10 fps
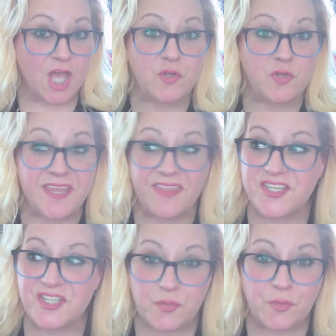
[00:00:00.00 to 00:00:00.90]
You think
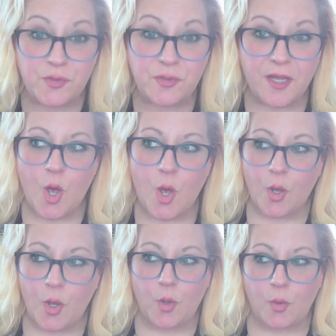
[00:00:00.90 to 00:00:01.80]
this is rude?
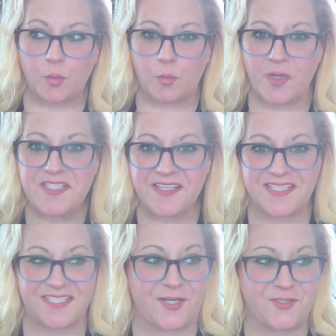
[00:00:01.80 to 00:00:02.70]
Wait till I
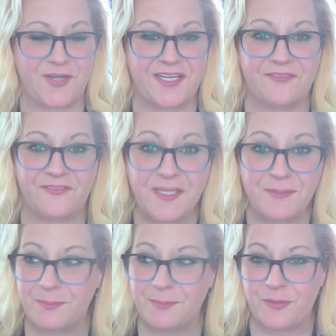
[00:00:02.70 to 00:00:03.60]
start trying to fight
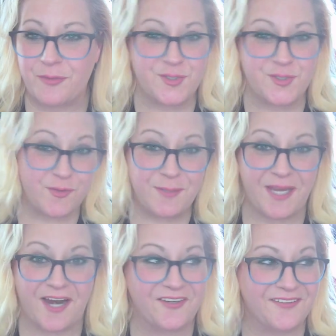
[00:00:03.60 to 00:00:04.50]
people through
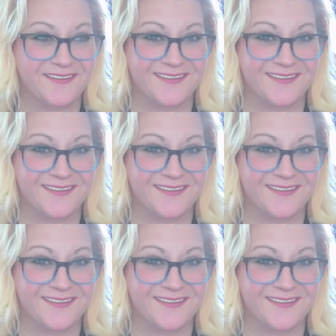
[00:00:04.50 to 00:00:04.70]
StreamYard.